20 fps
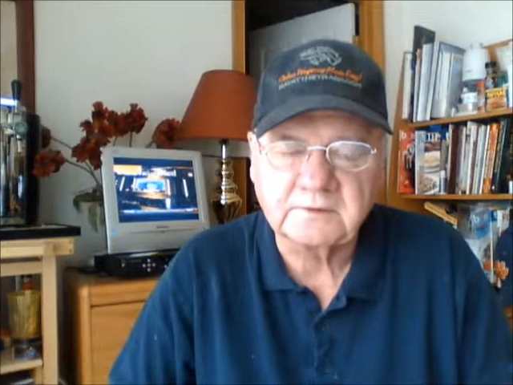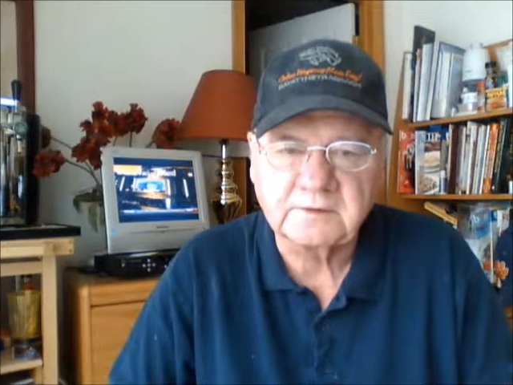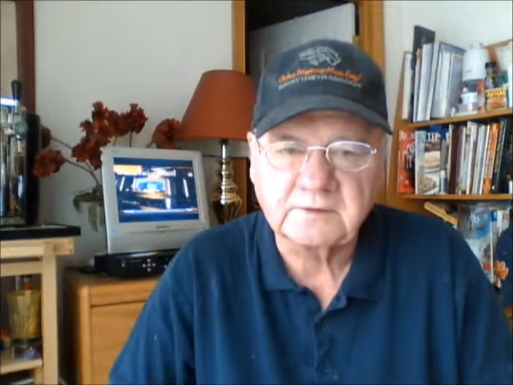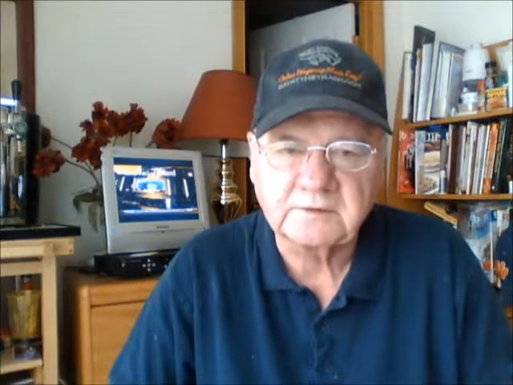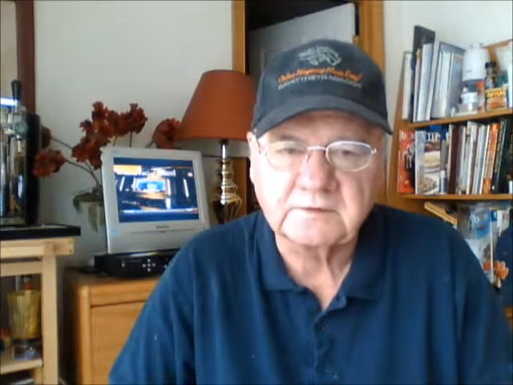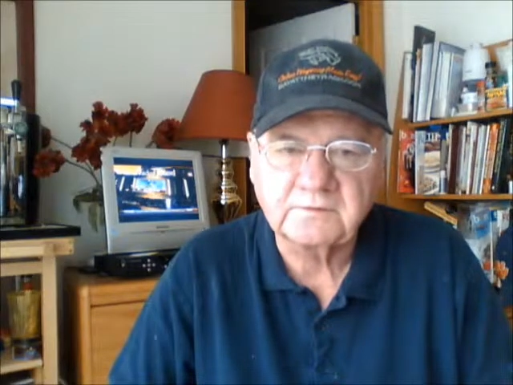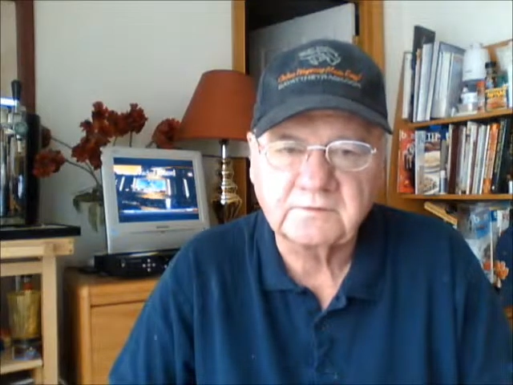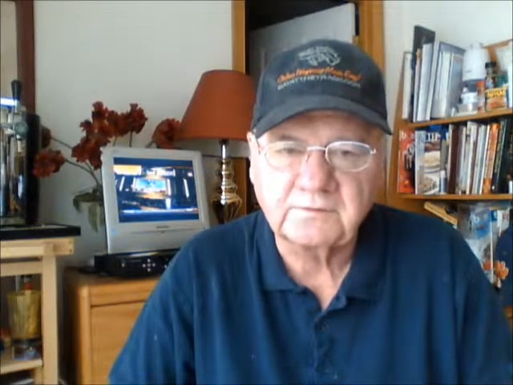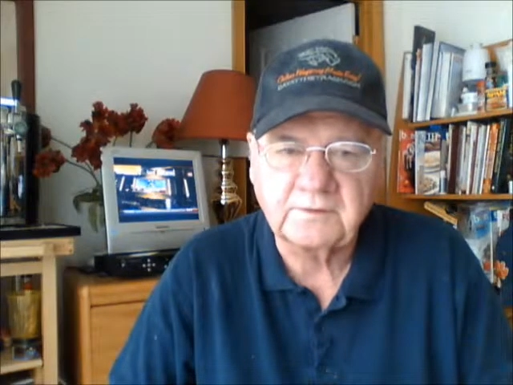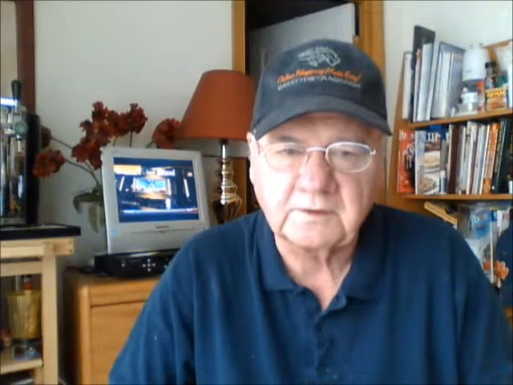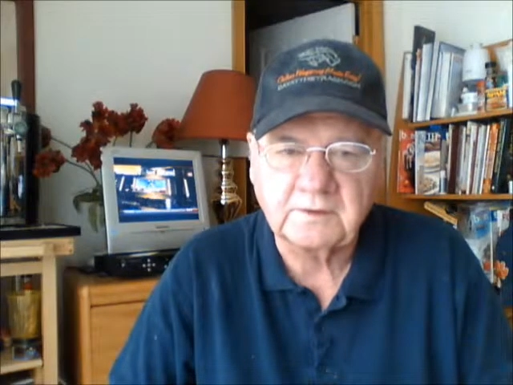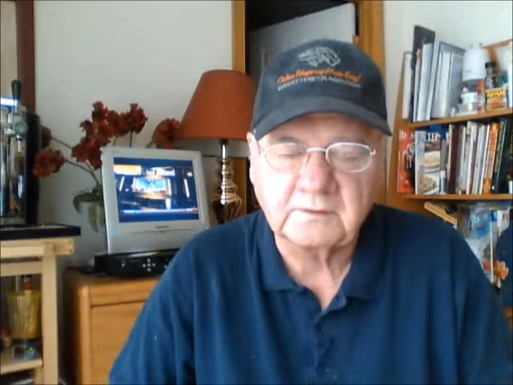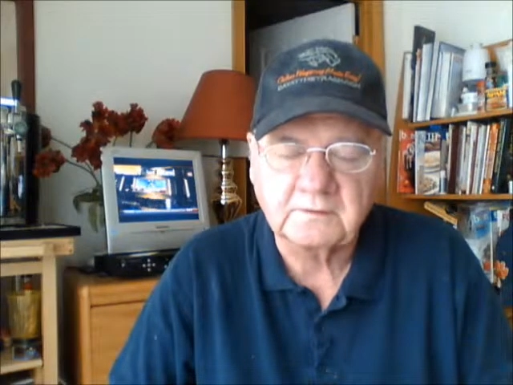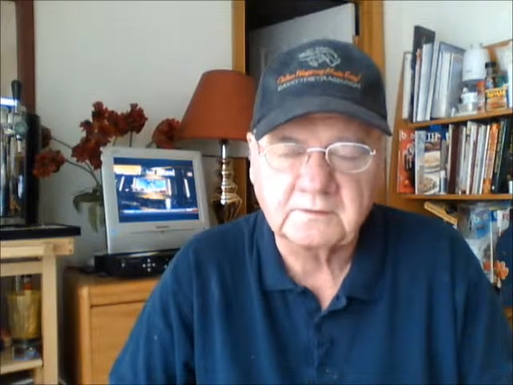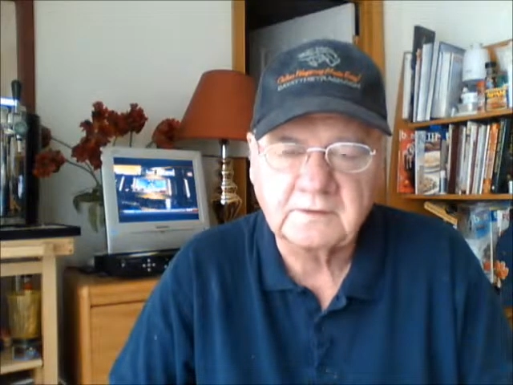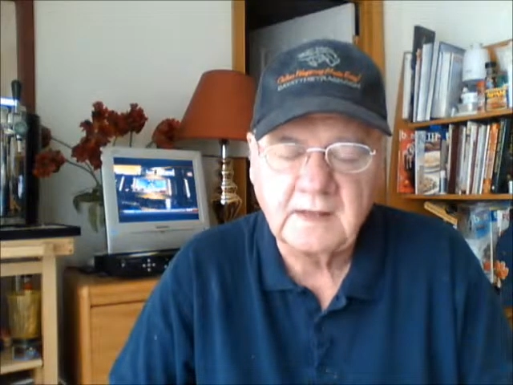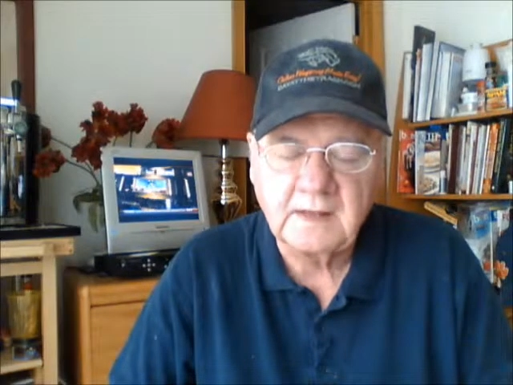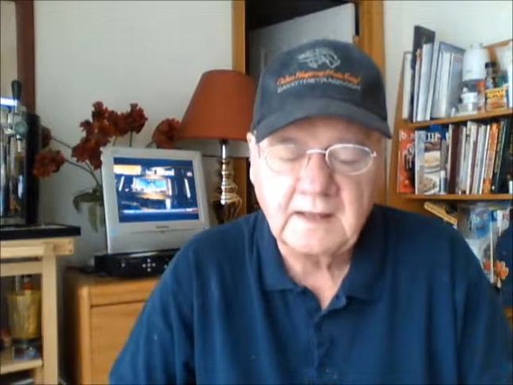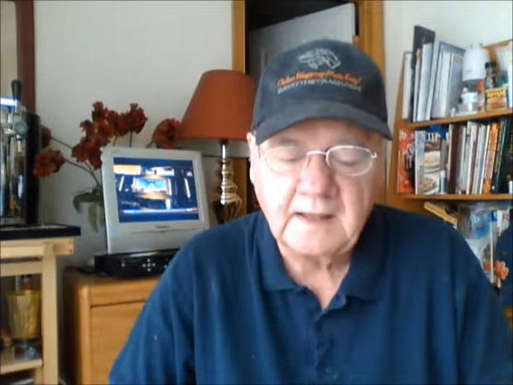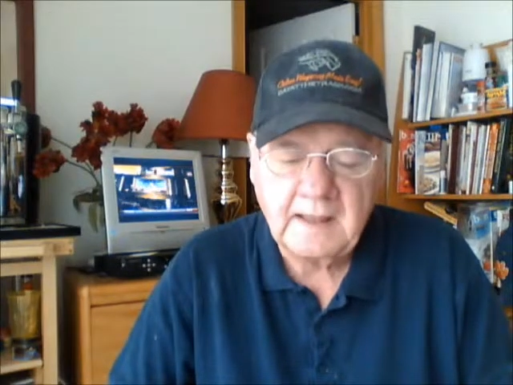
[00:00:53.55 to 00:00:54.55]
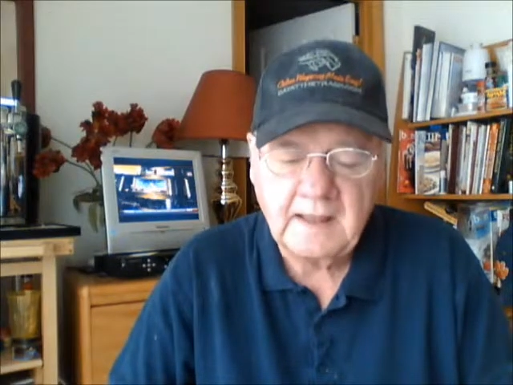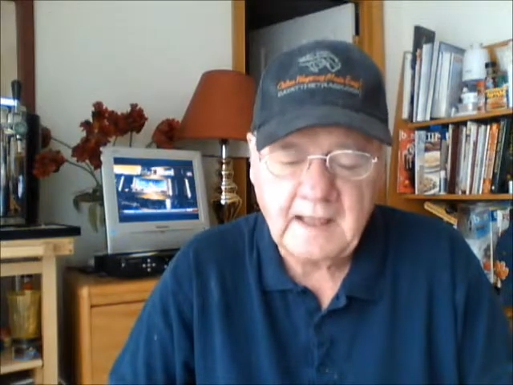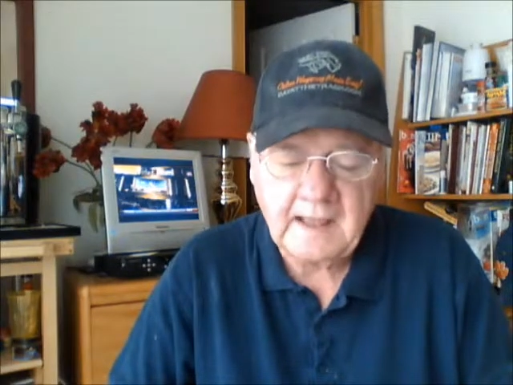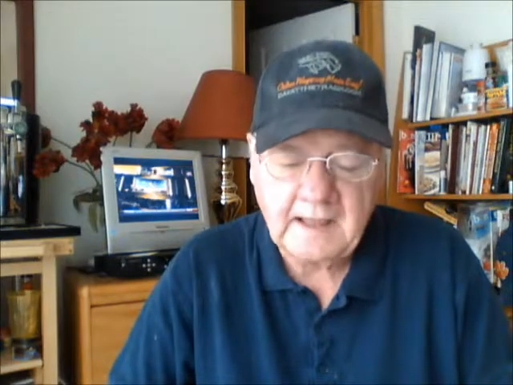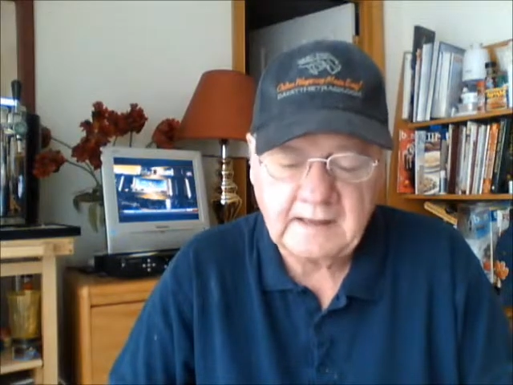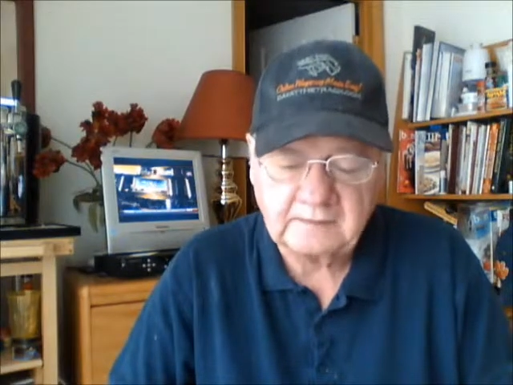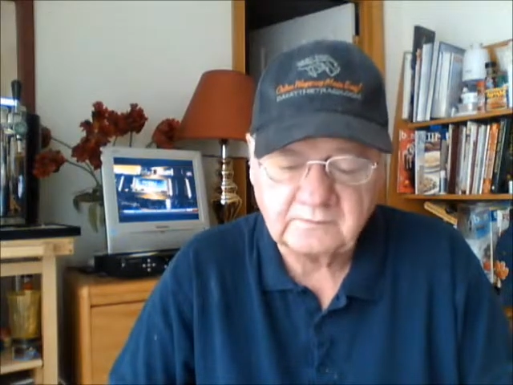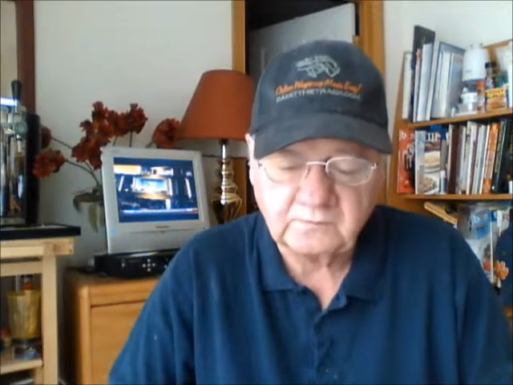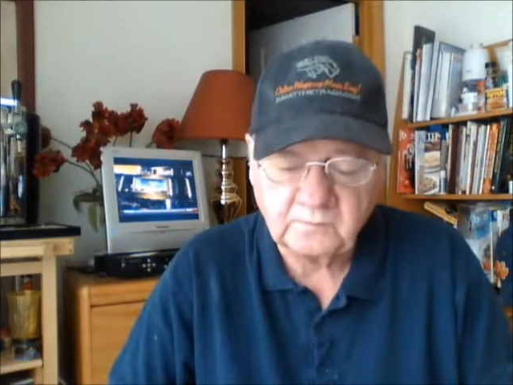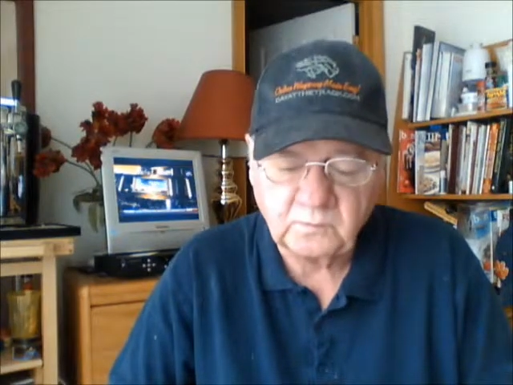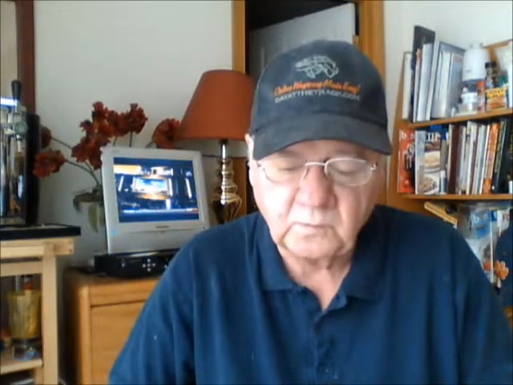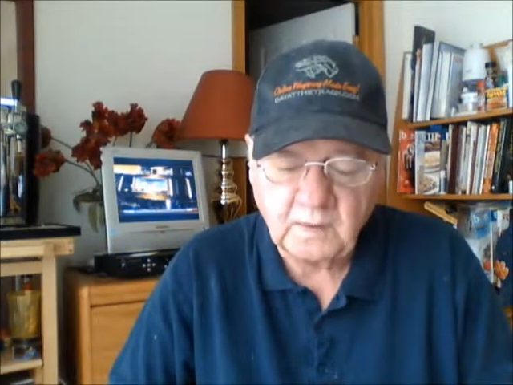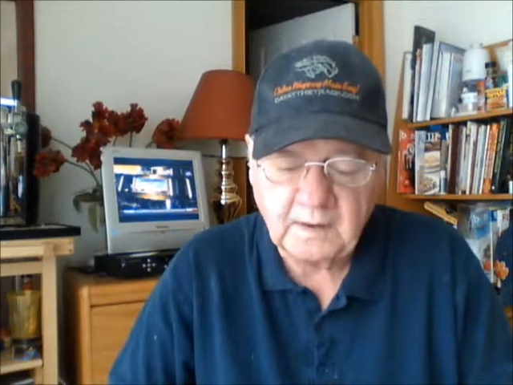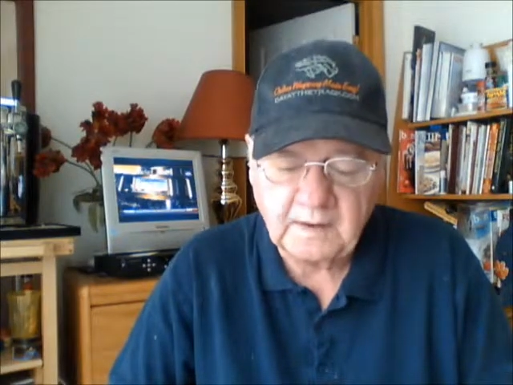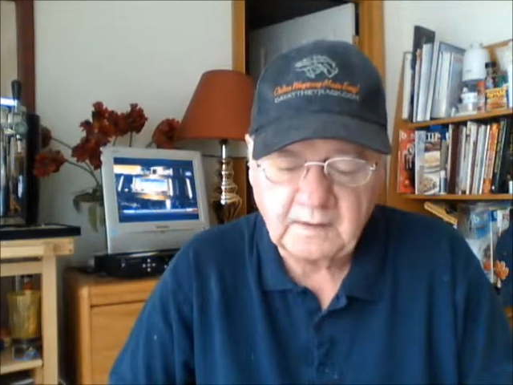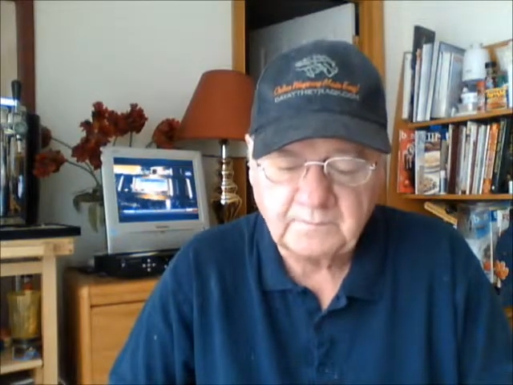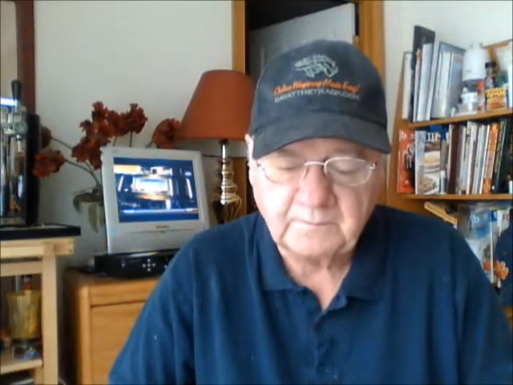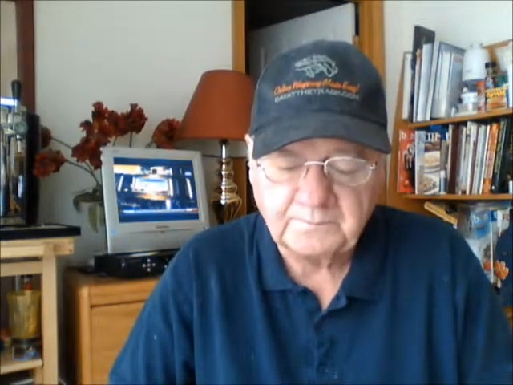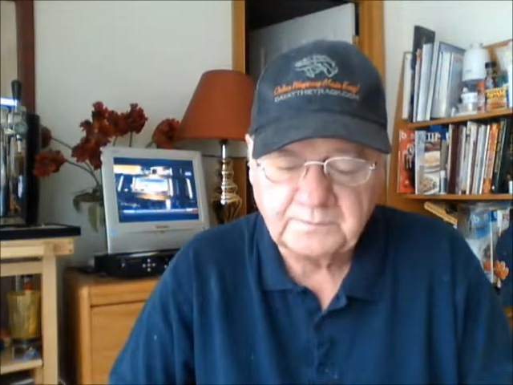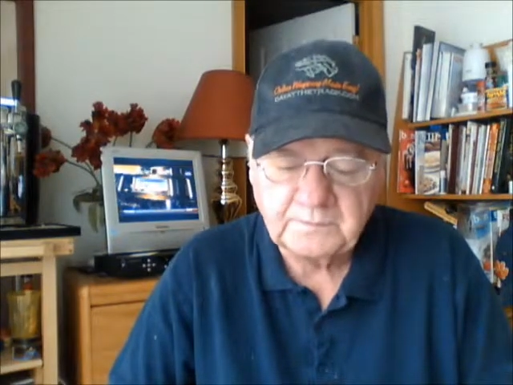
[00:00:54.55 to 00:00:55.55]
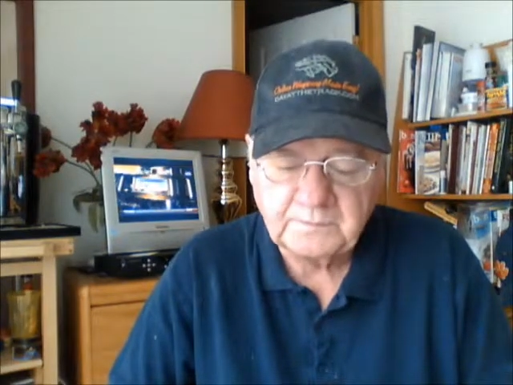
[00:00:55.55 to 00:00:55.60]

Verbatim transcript: in this field as well.